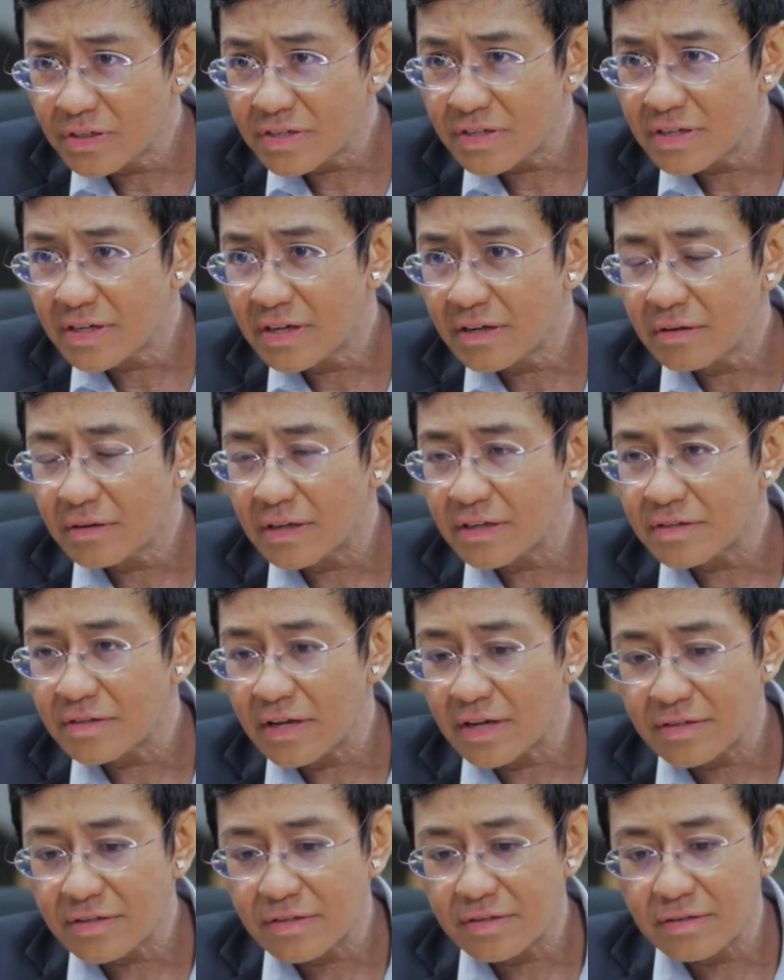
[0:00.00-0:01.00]
Because again,
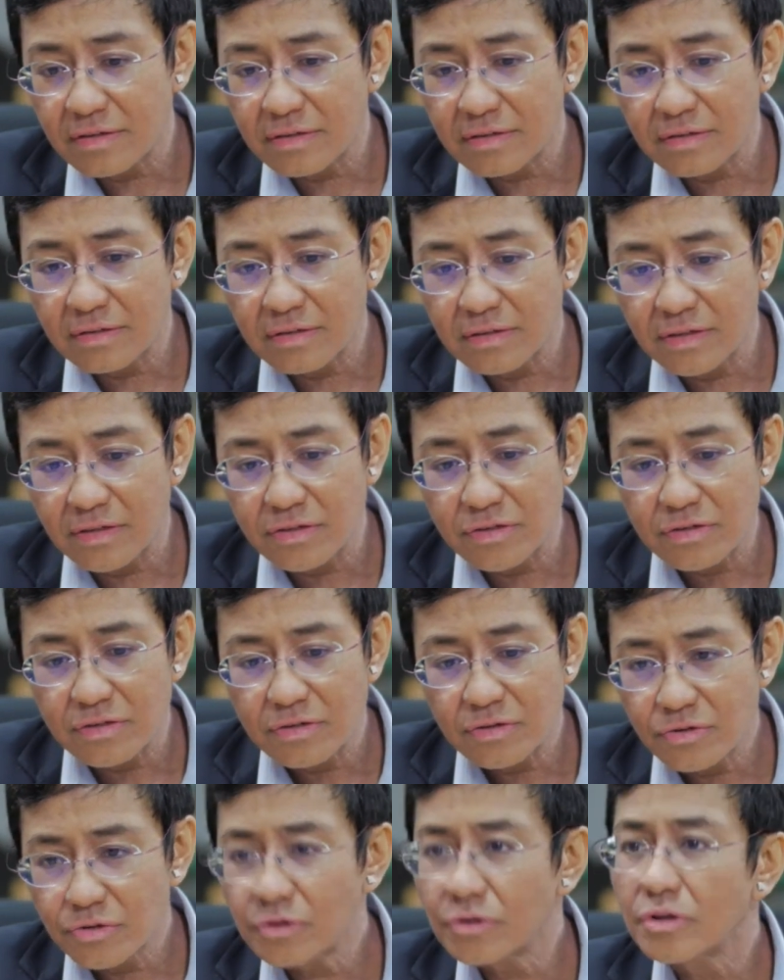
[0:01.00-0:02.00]
as as the
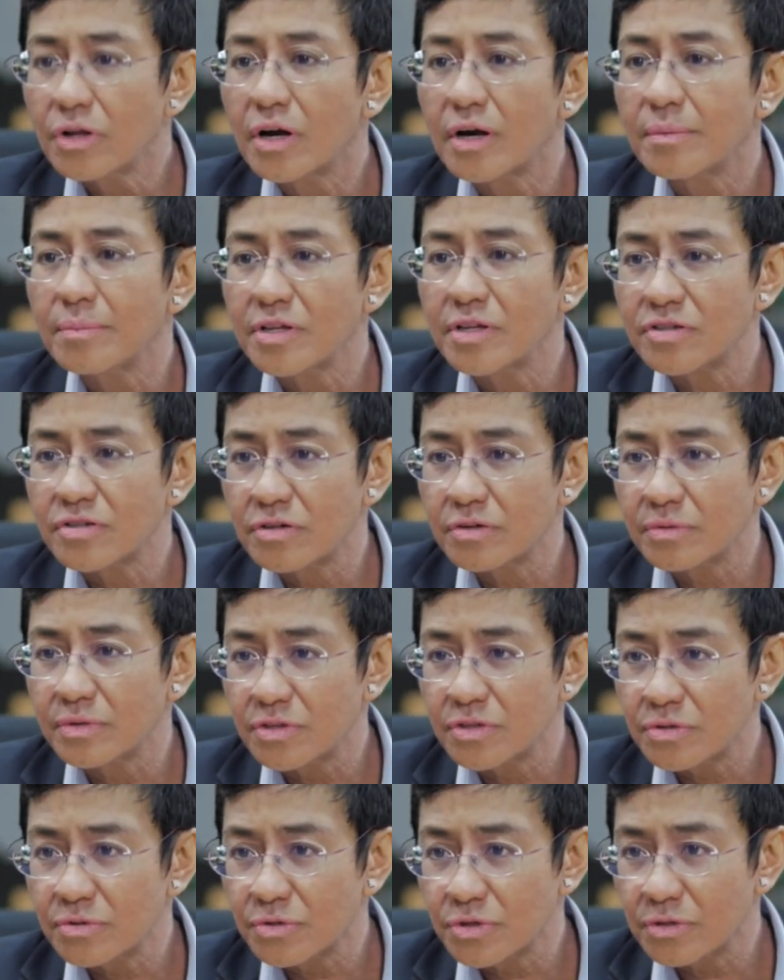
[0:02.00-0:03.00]
these troll armies go
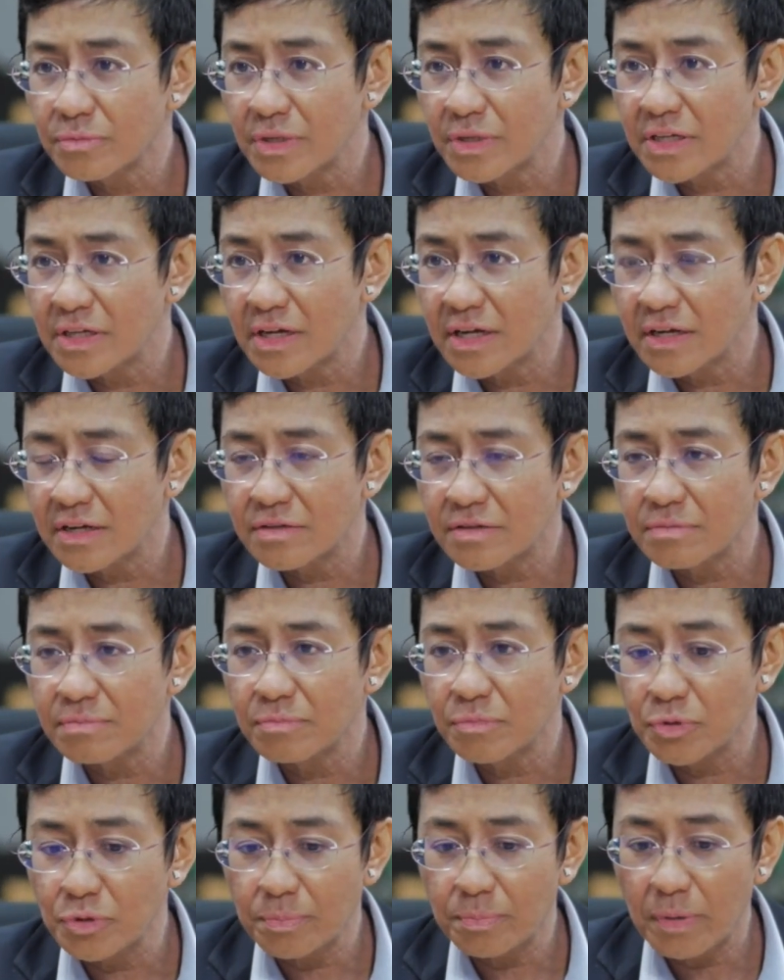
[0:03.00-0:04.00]
on social media,
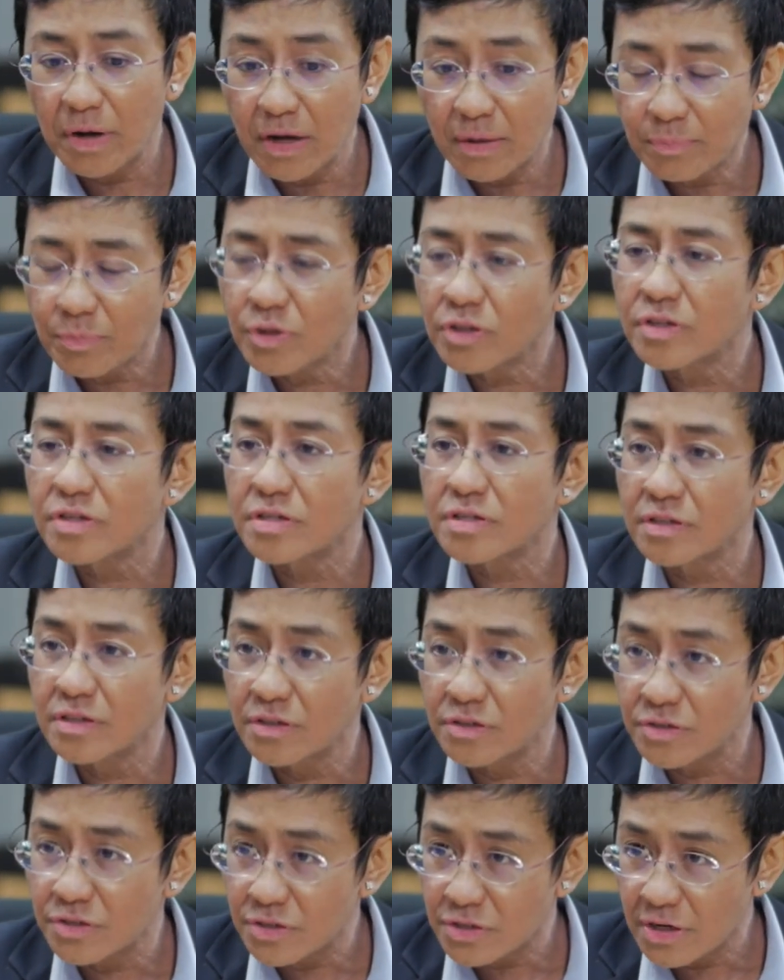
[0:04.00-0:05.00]
as more populist
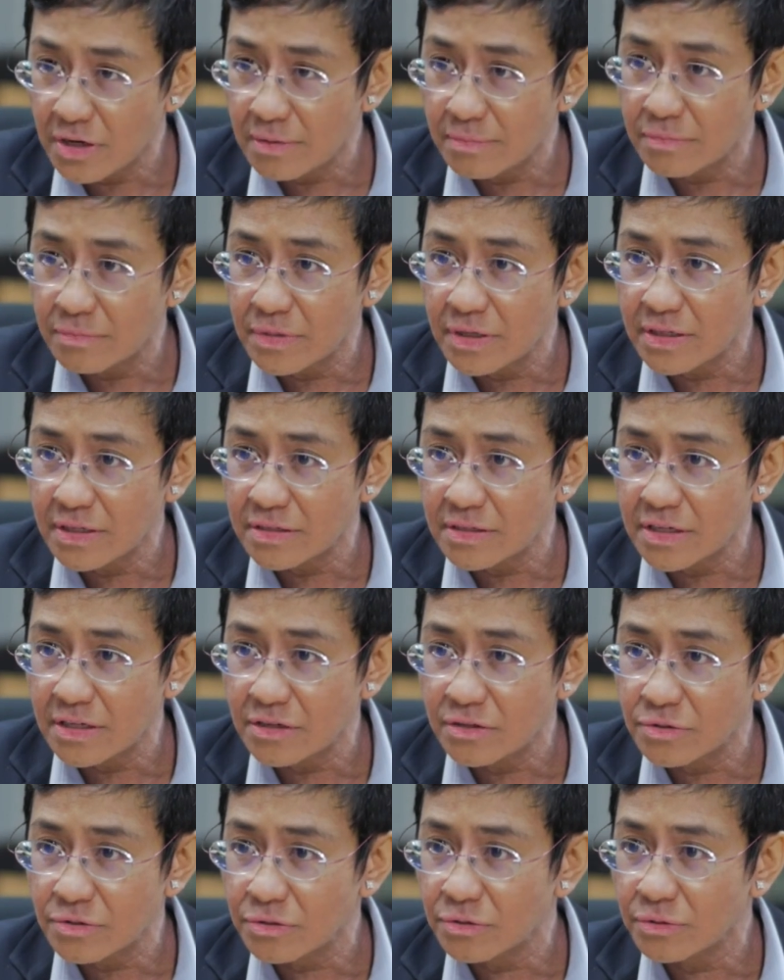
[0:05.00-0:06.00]
leaders mm. come and
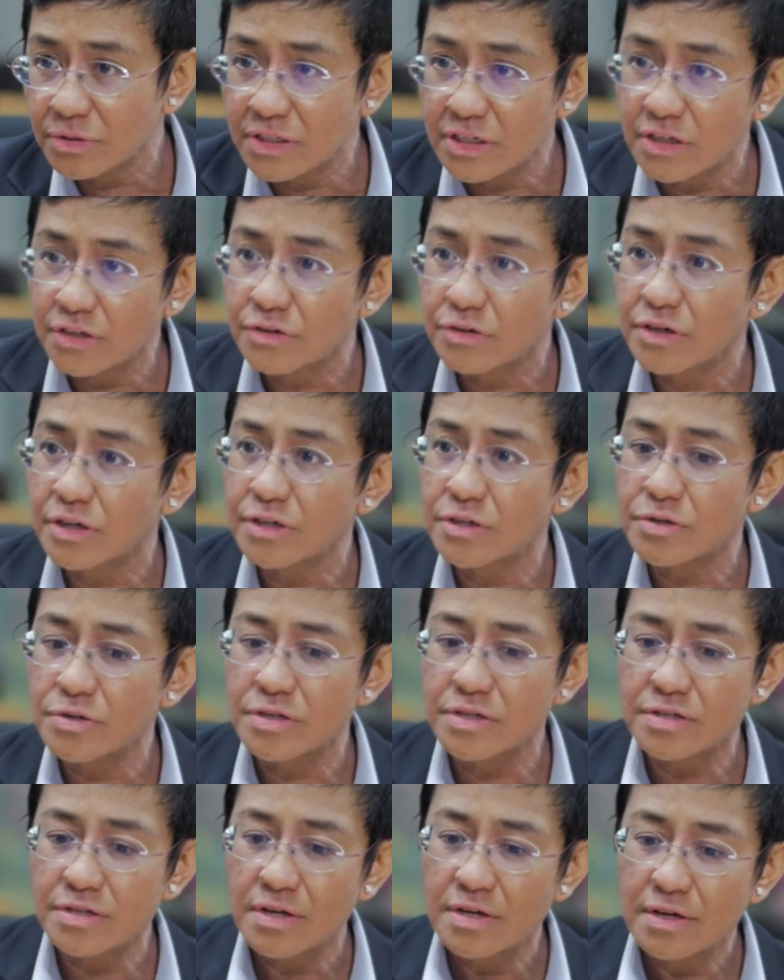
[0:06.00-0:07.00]
take control in other
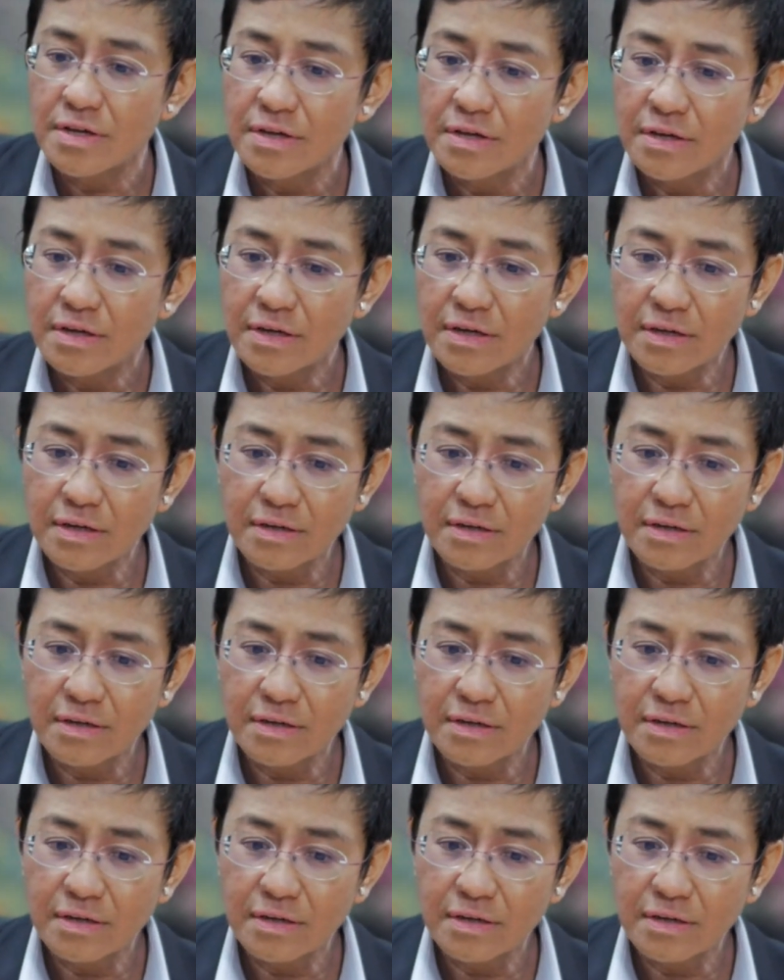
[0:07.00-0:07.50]
countries. Mm.